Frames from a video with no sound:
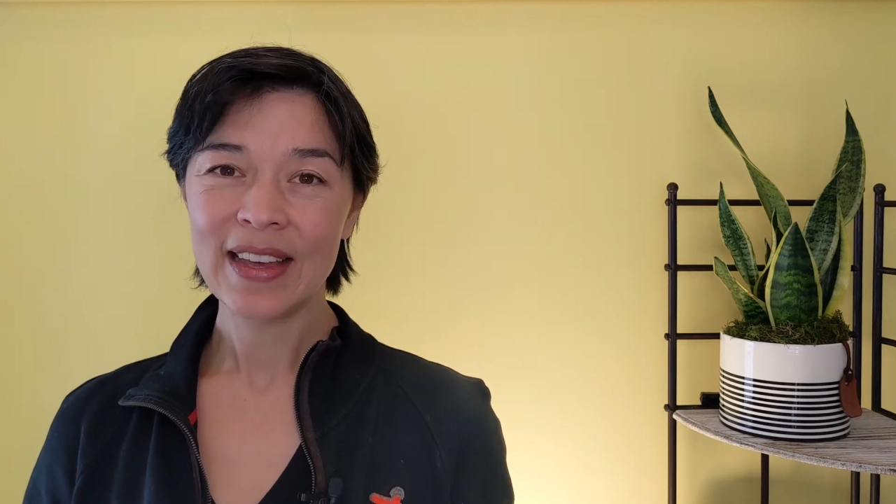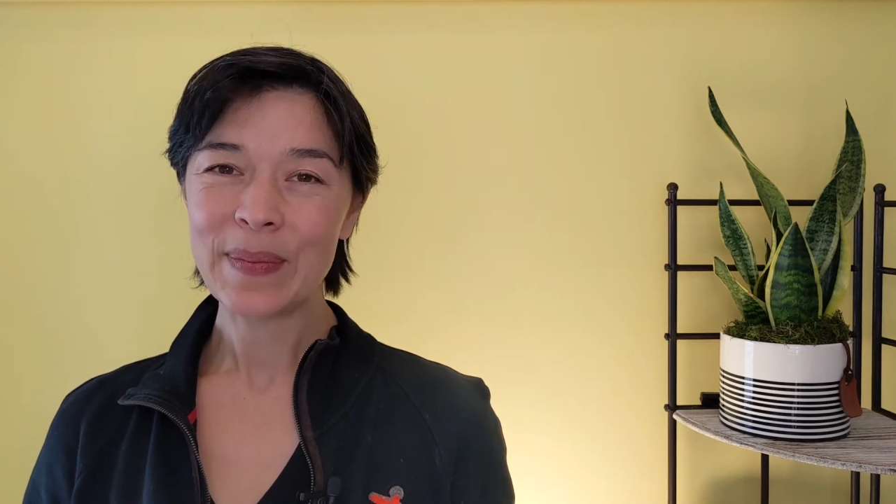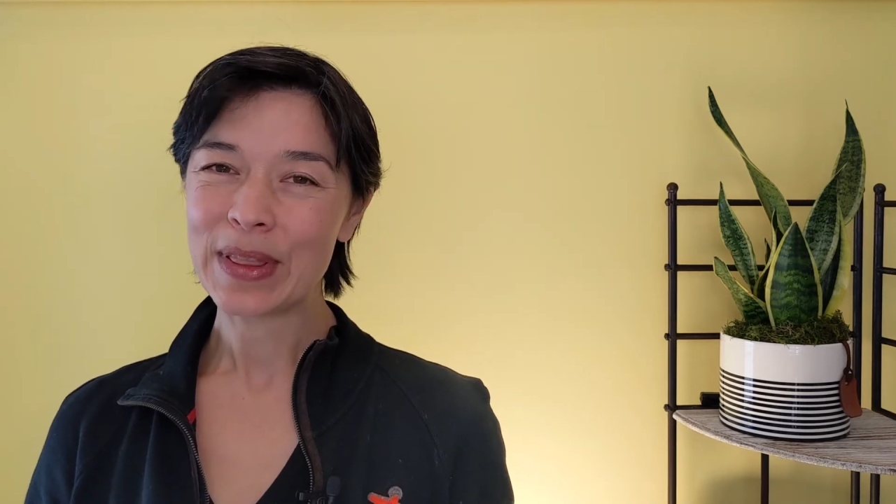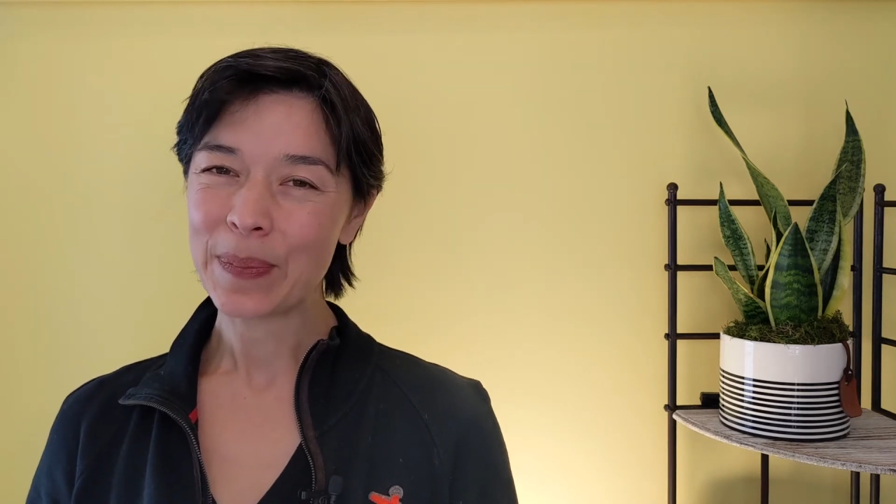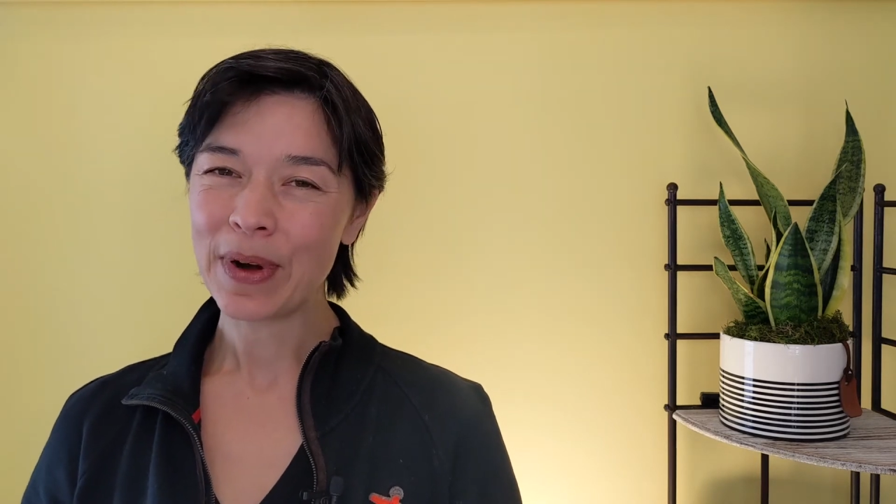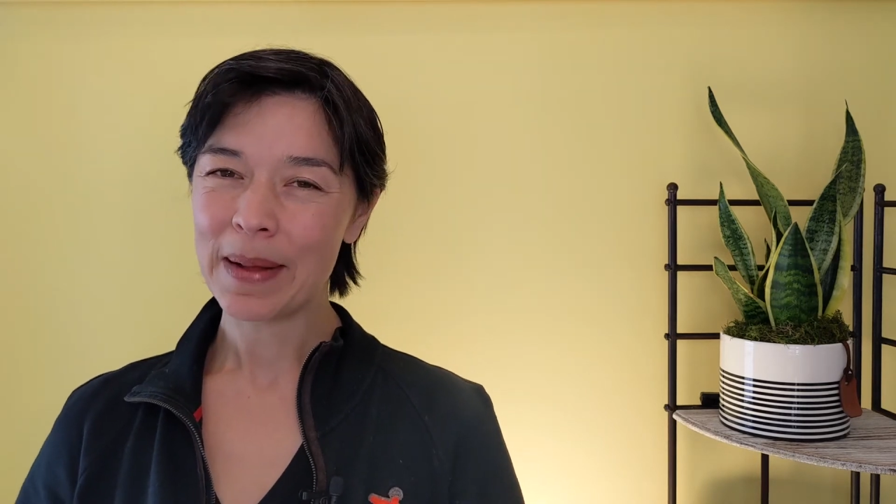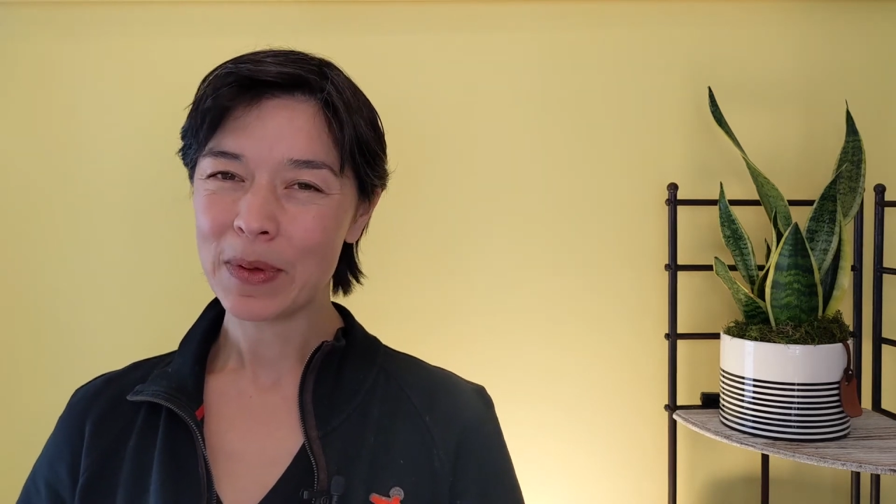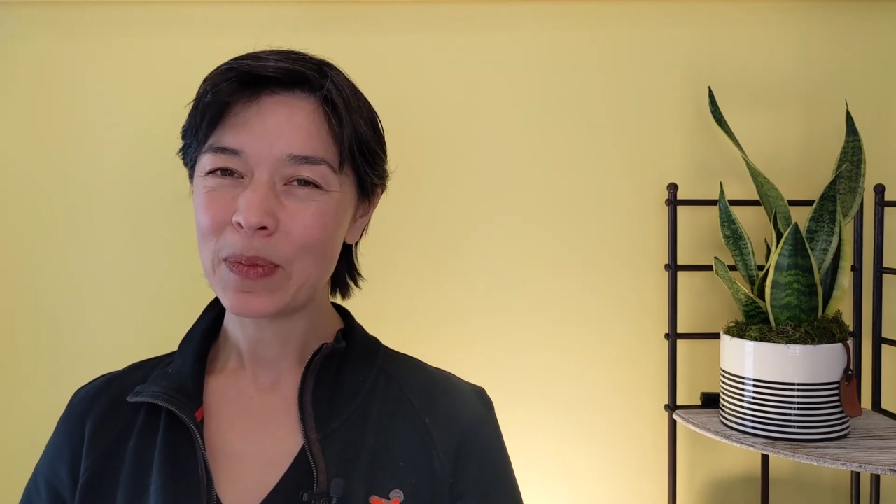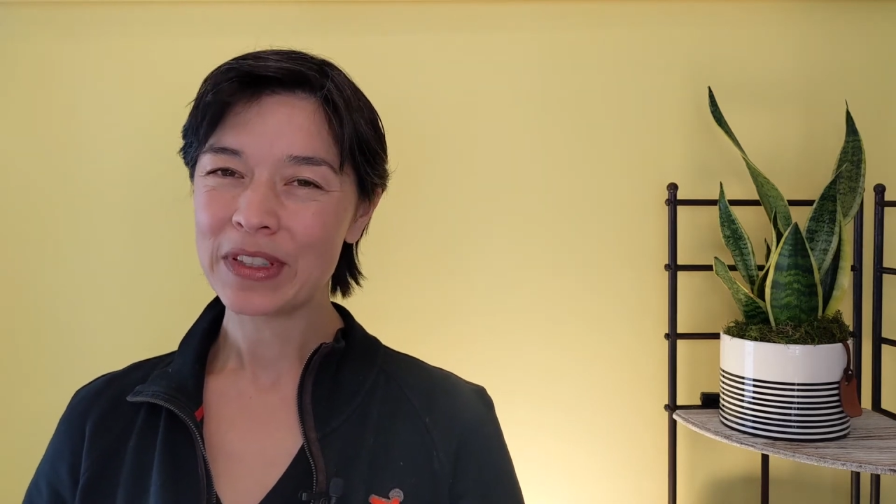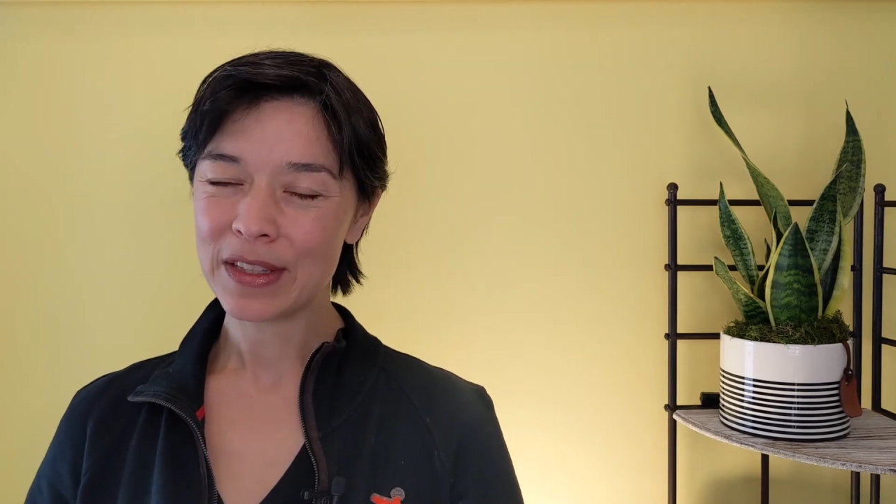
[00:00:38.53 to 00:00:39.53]
but the
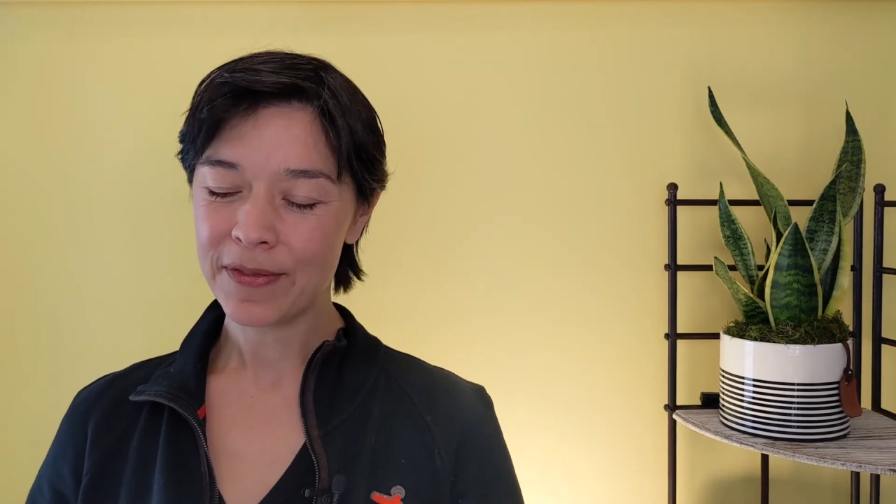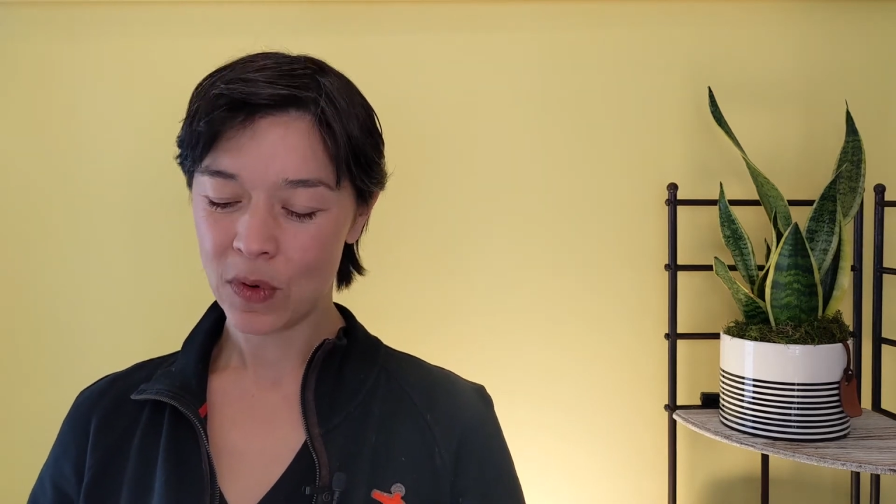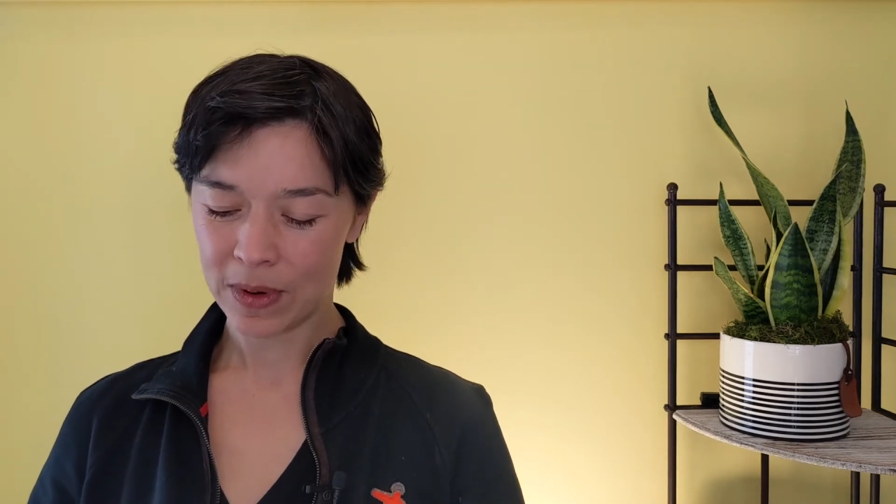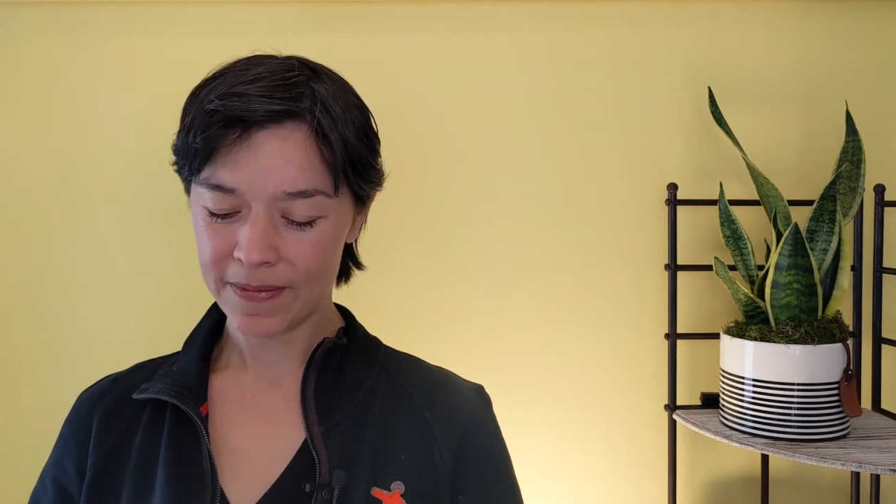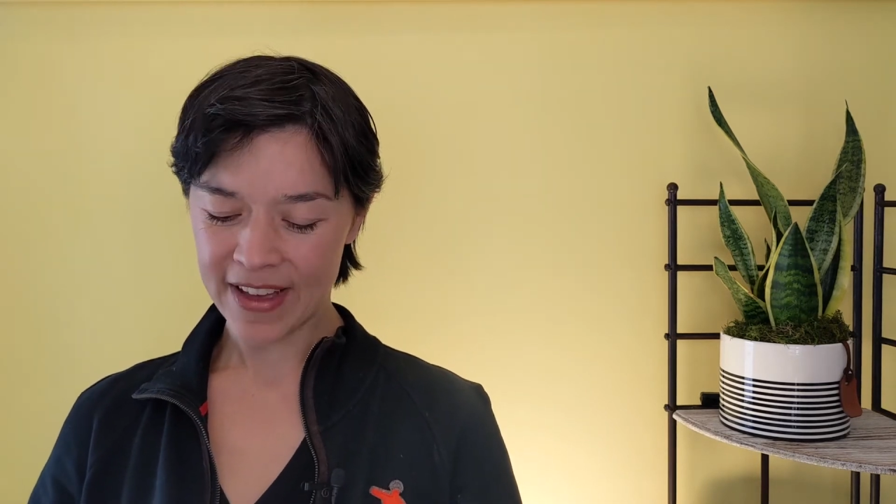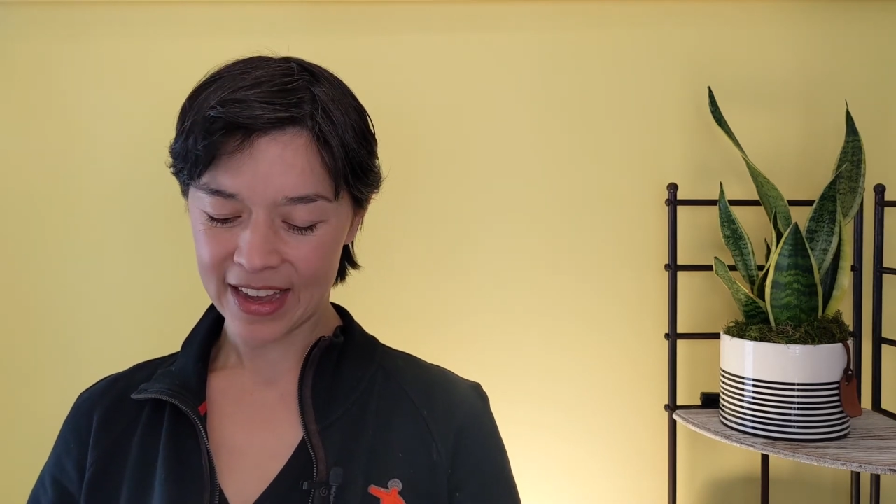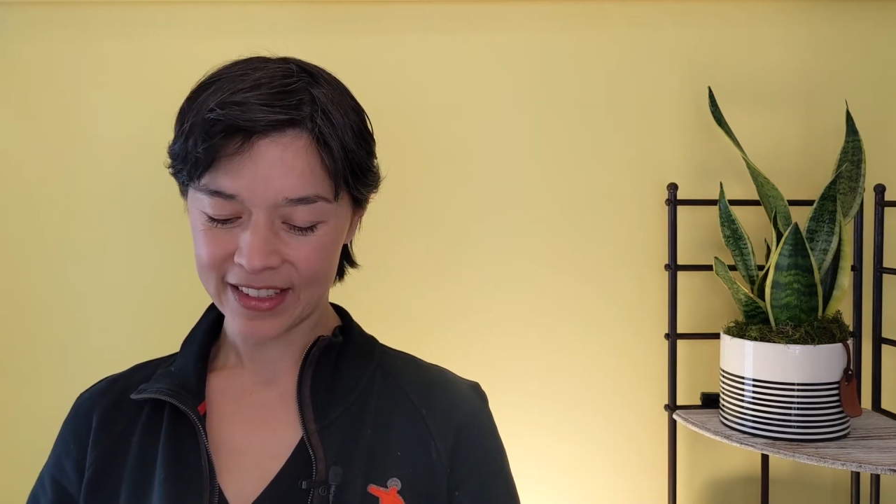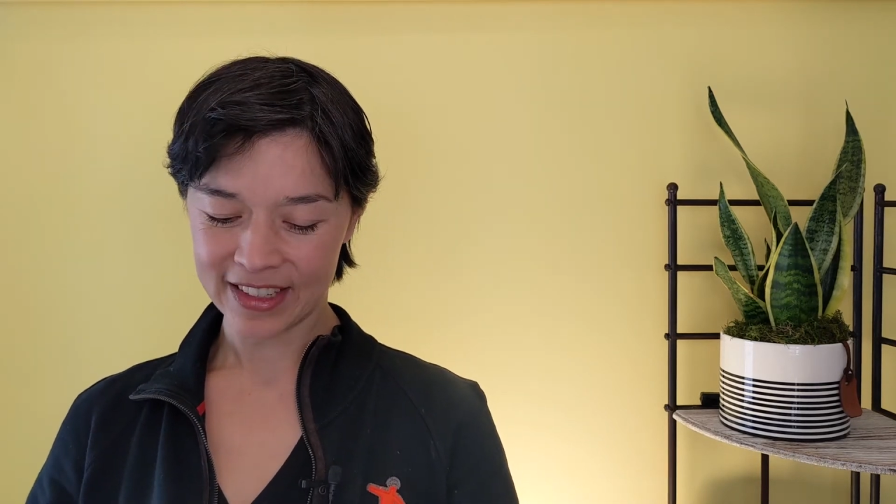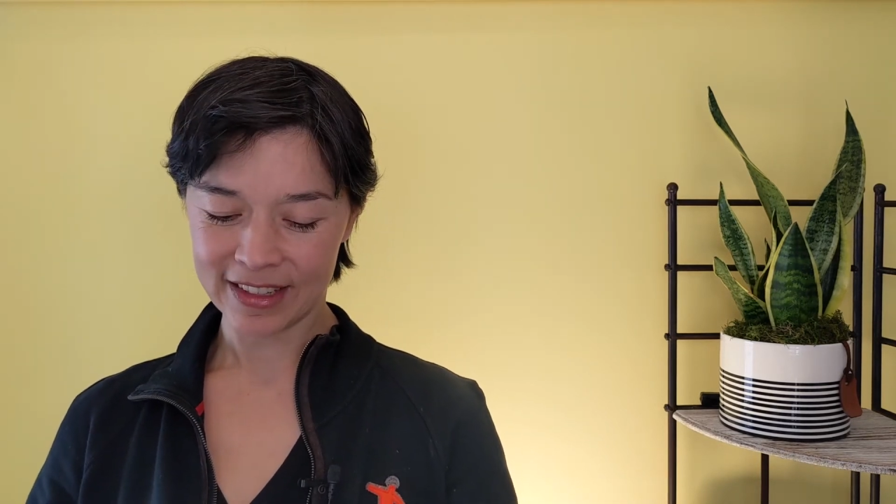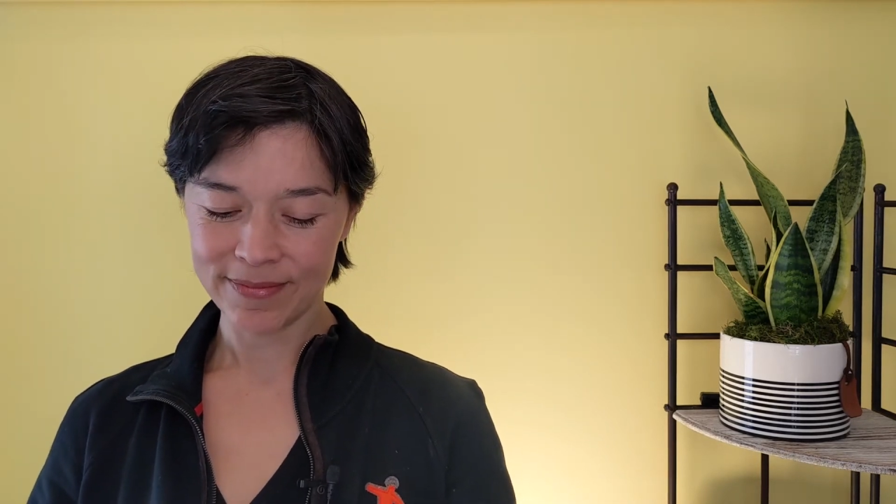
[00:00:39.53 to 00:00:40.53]
problem was the form
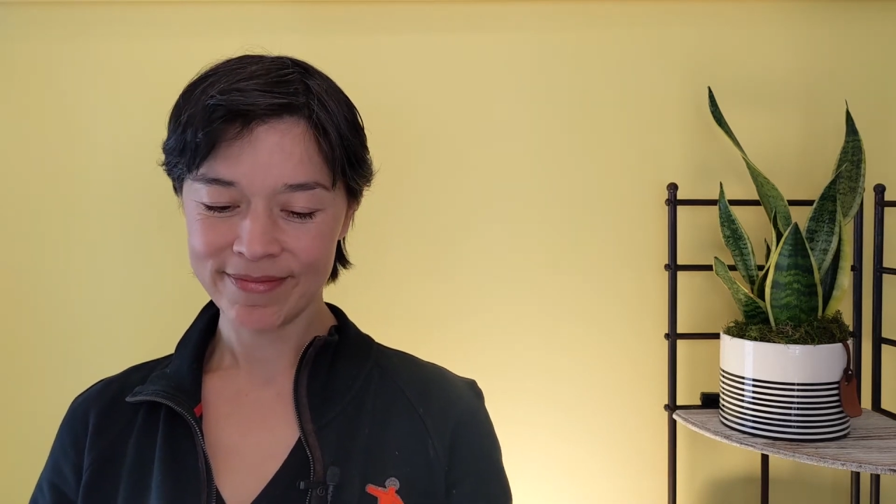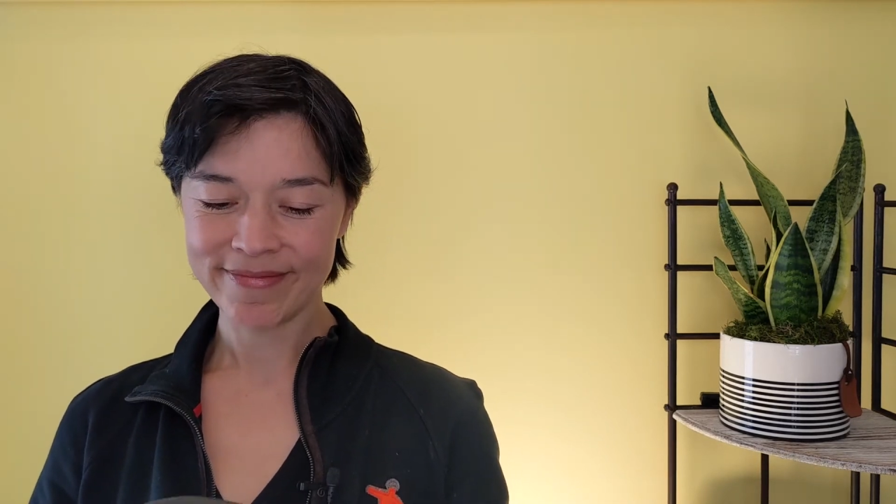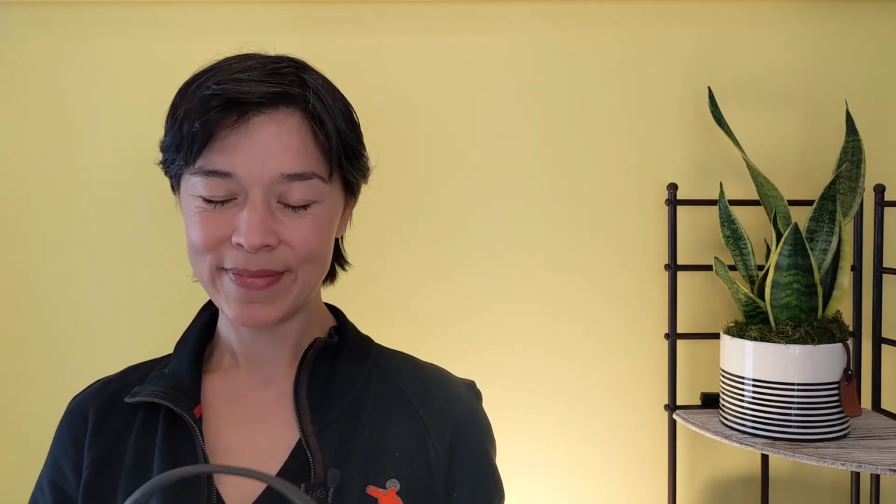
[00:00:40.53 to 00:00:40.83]
factor.